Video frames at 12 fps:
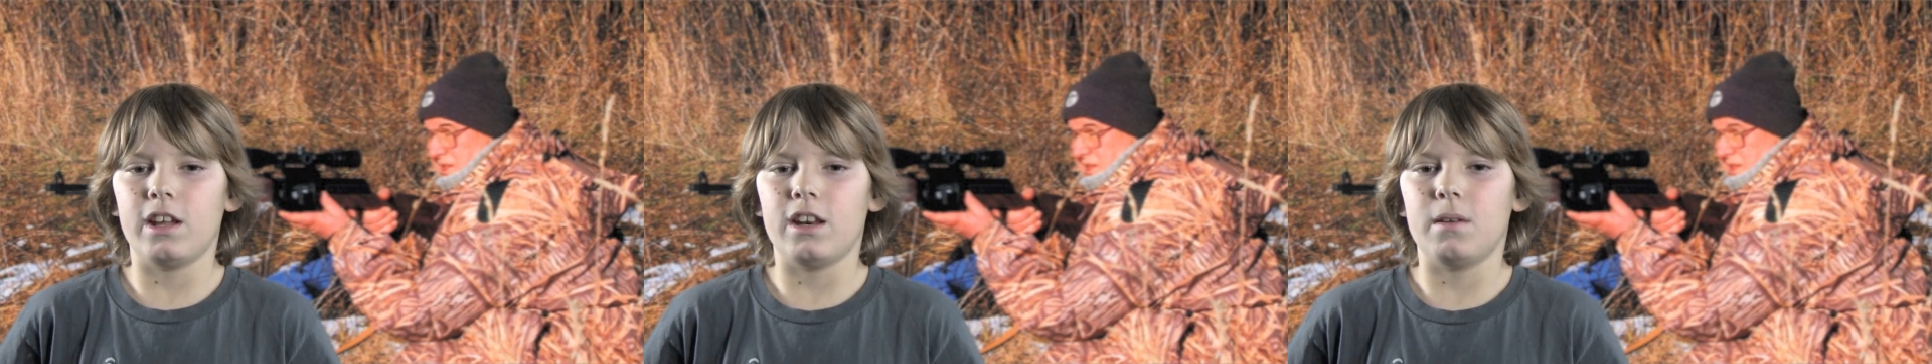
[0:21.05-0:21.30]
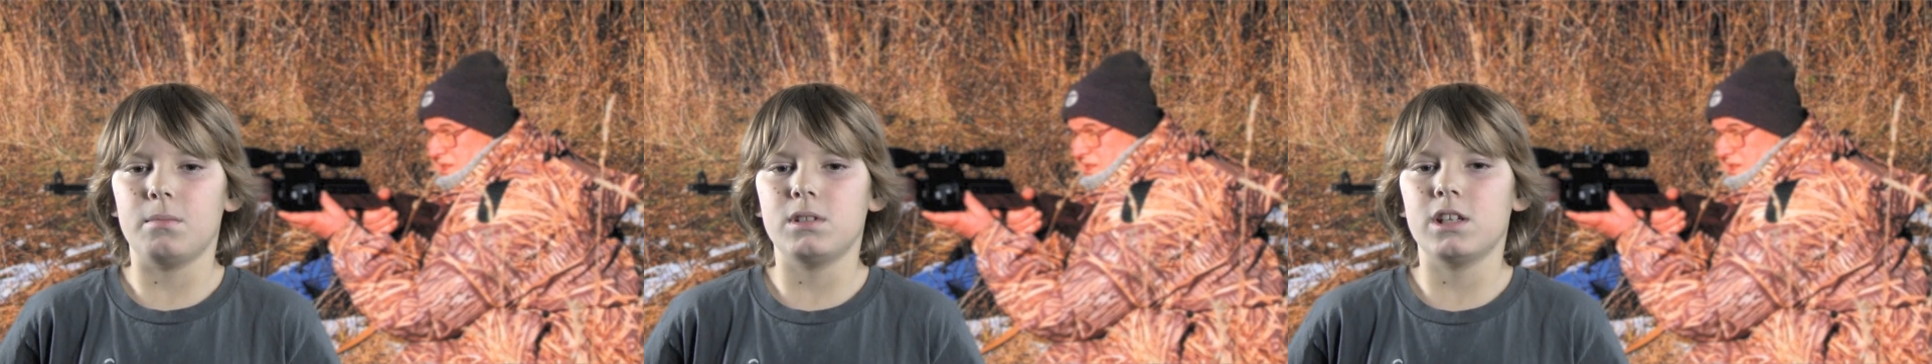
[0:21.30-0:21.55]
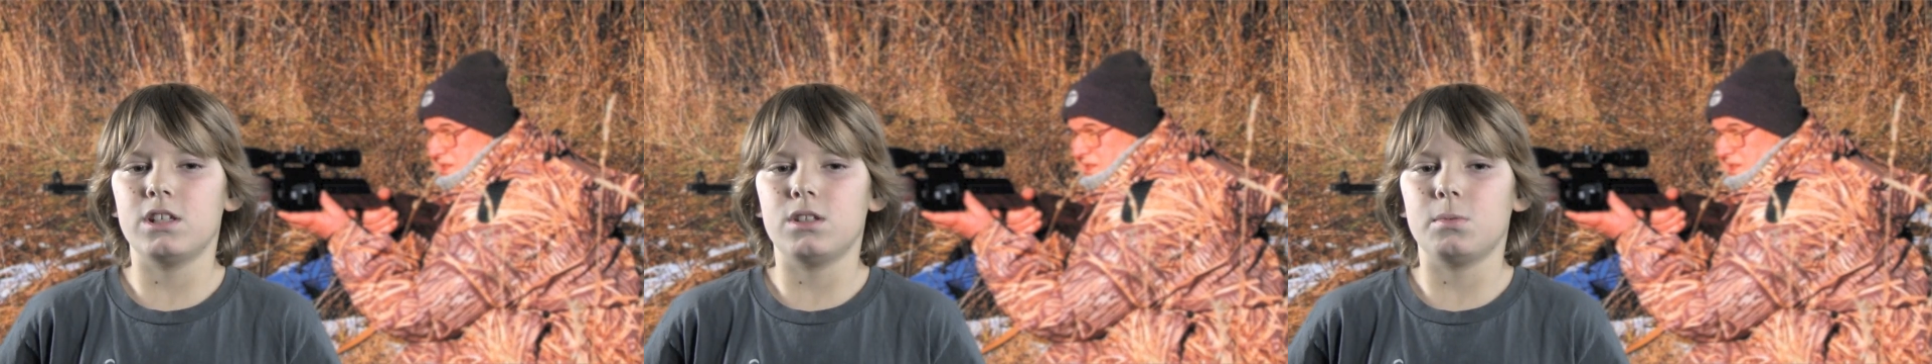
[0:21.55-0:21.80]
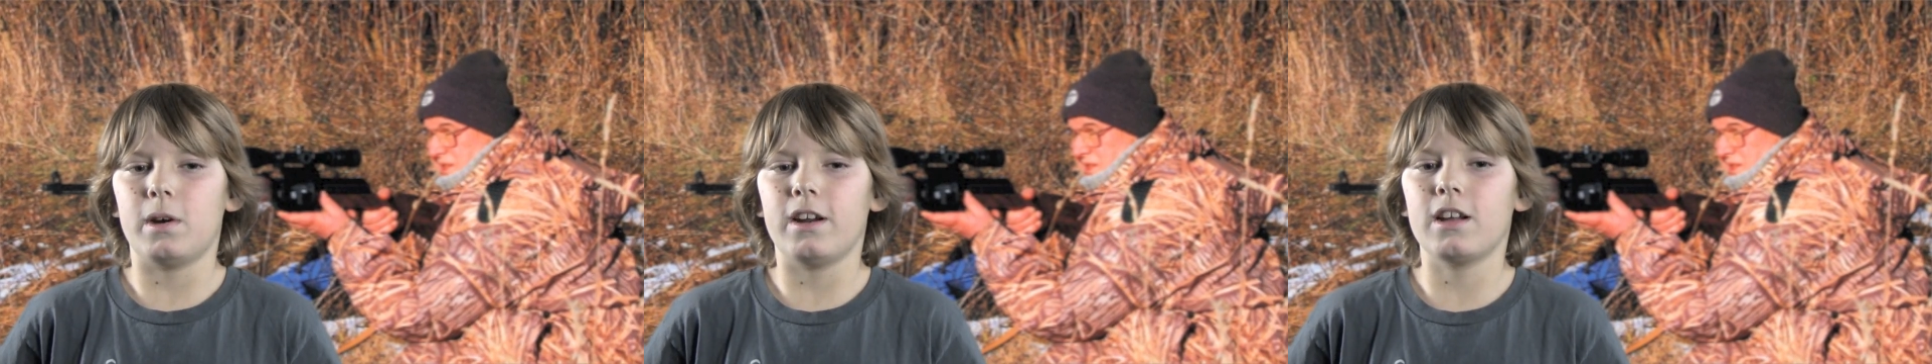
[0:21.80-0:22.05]
the idiom, such
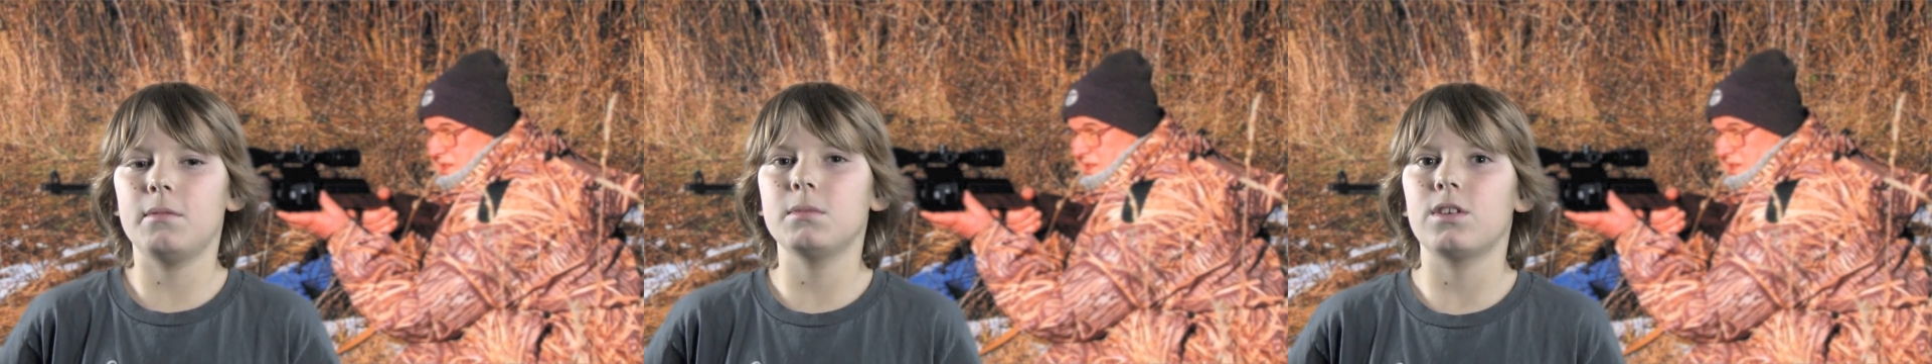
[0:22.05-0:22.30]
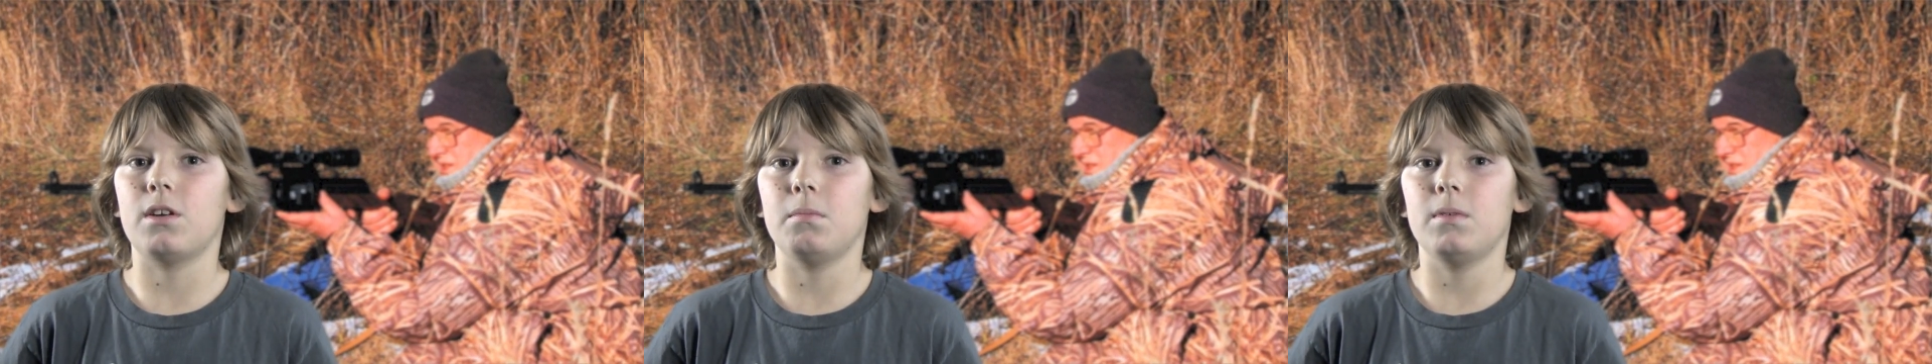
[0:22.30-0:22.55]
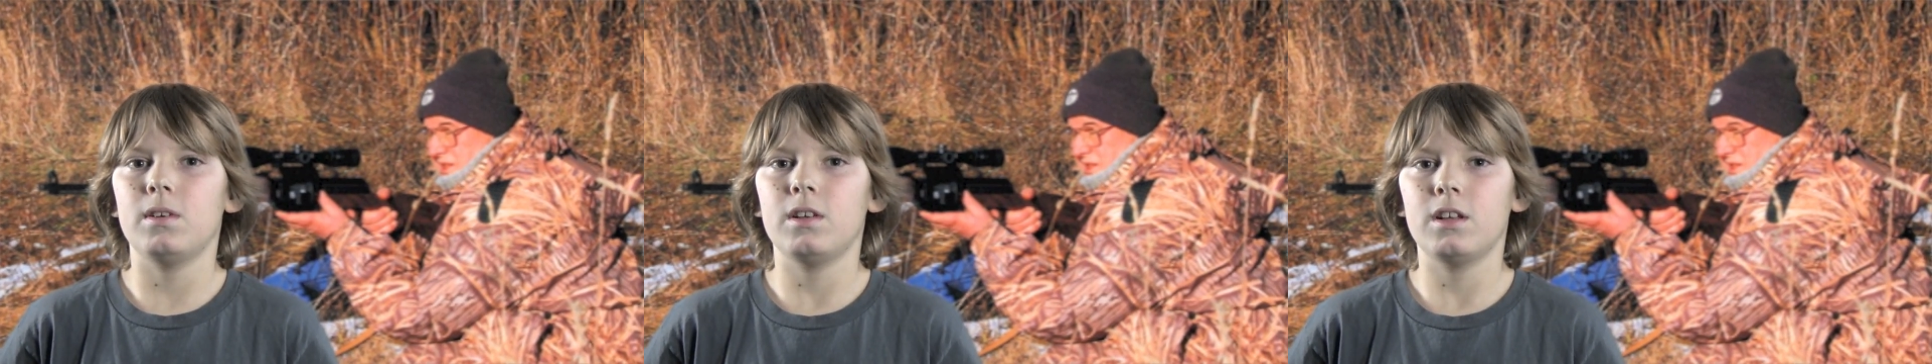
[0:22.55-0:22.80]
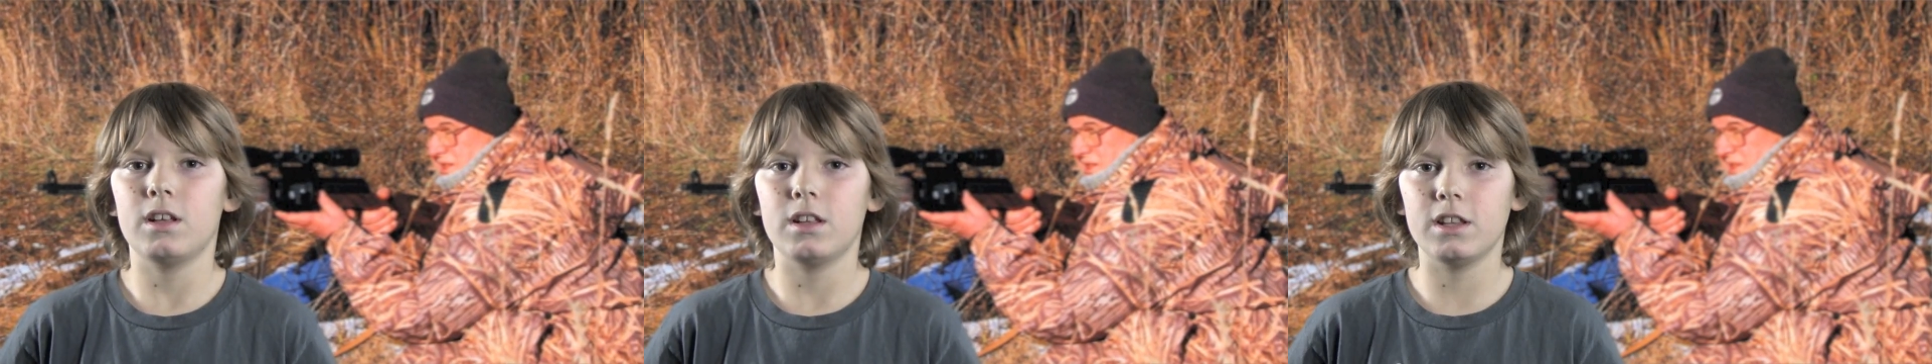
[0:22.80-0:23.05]
as where it comes from.
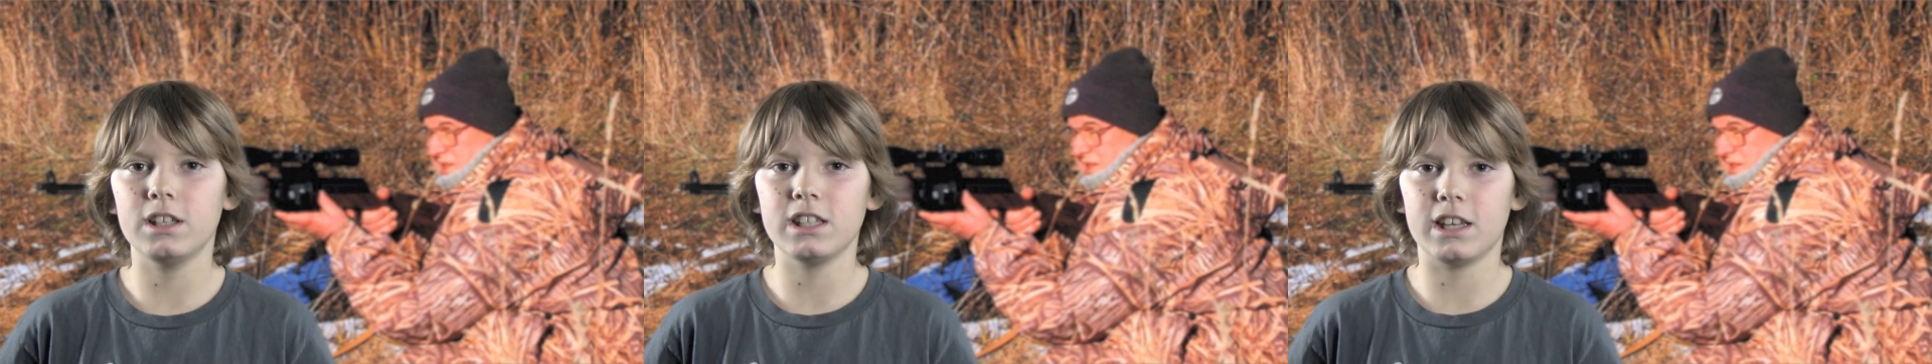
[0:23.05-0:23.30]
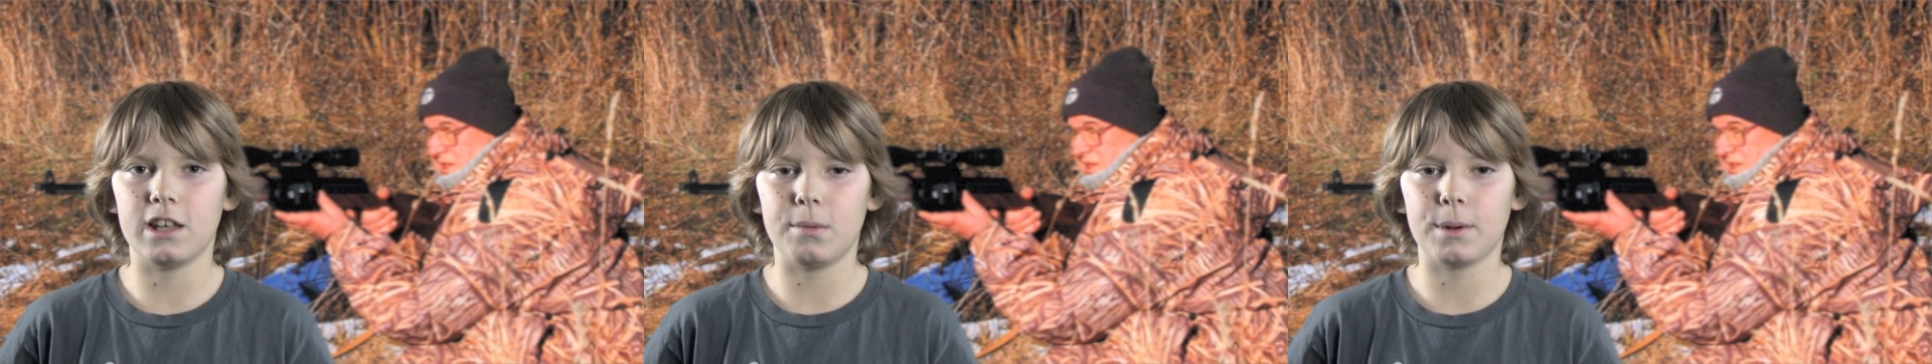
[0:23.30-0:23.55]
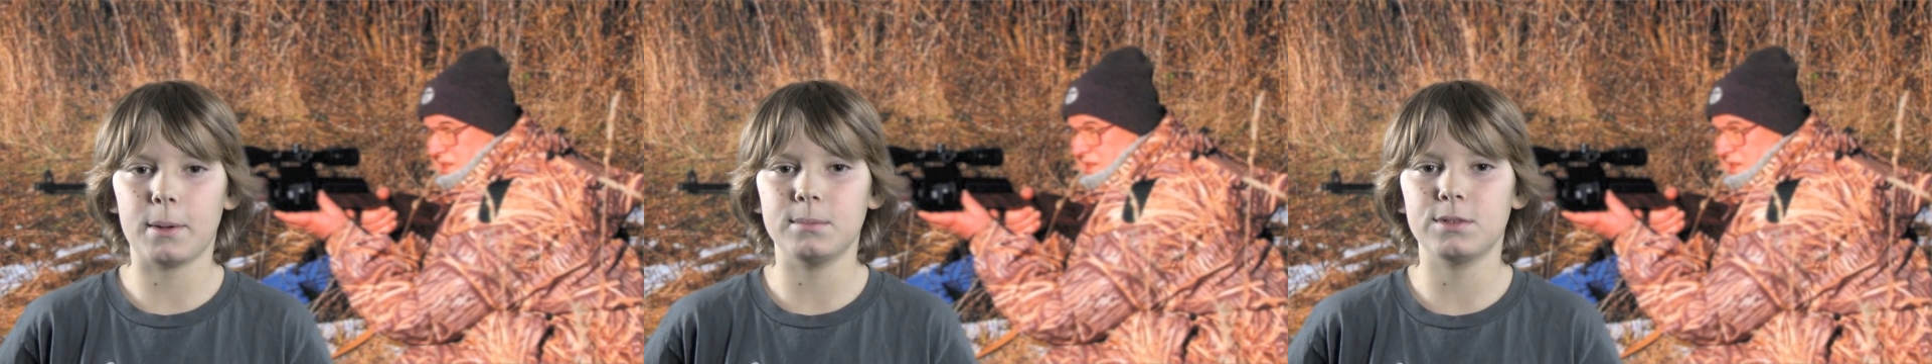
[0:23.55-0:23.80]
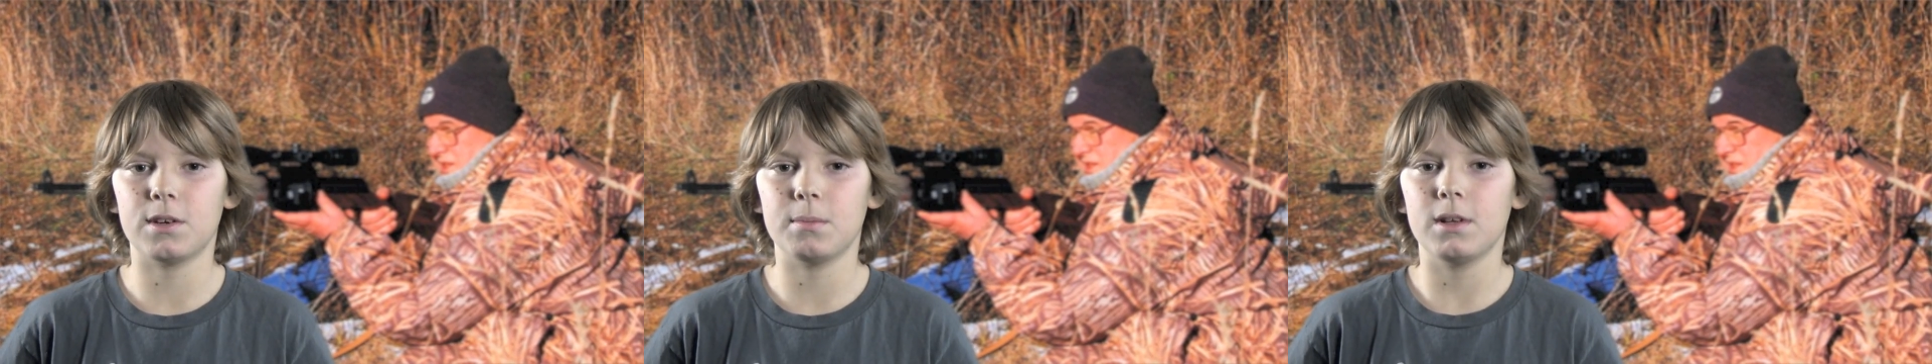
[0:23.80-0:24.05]
This idiom
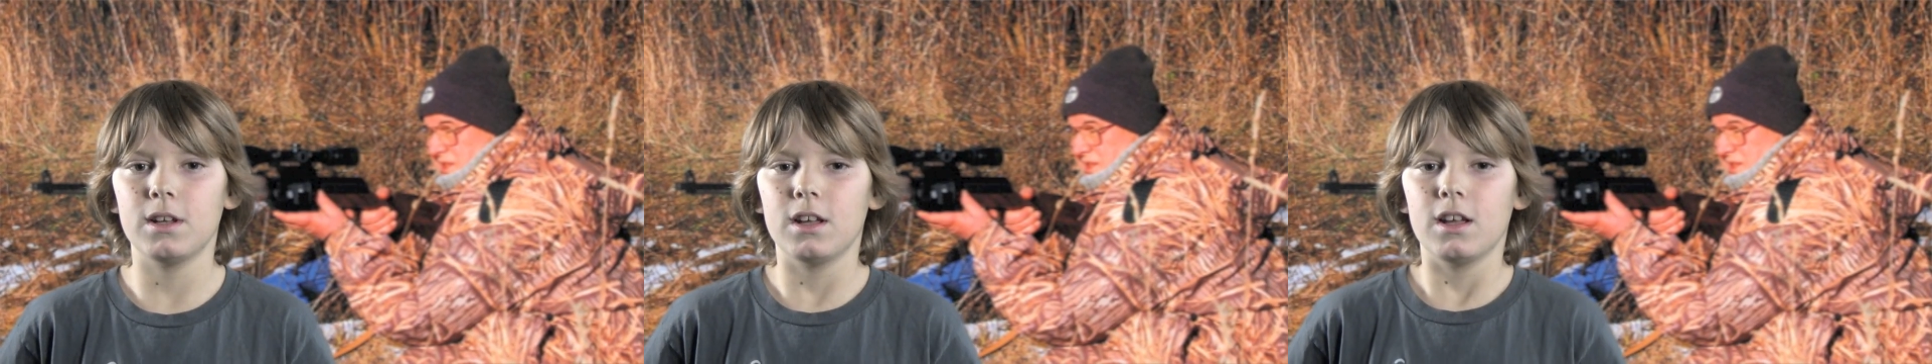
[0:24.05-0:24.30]
comes from